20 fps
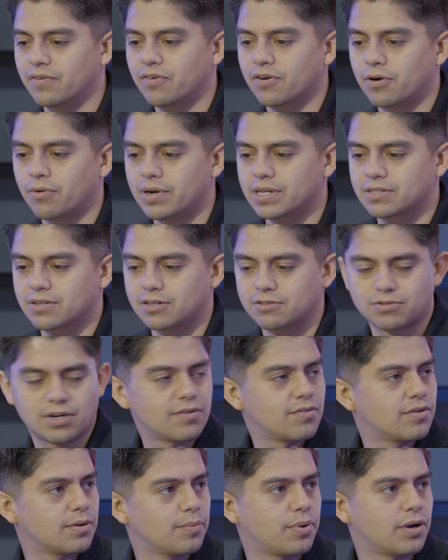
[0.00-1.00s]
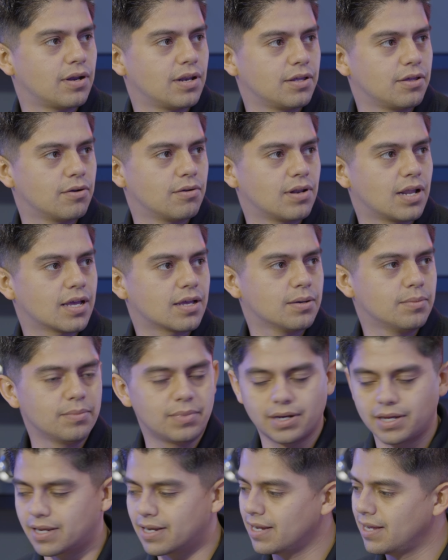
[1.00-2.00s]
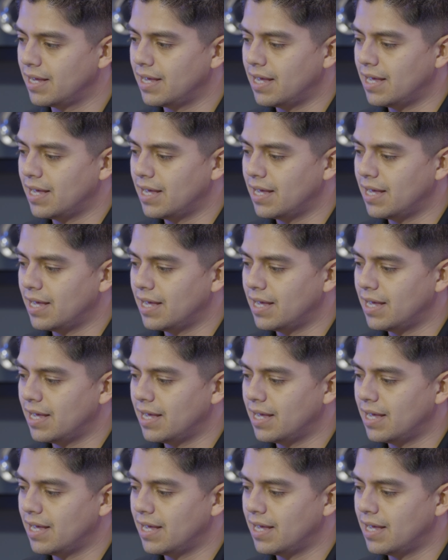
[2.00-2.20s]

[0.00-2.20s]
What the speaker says: If you're a race car driver, apparently you don't like them, but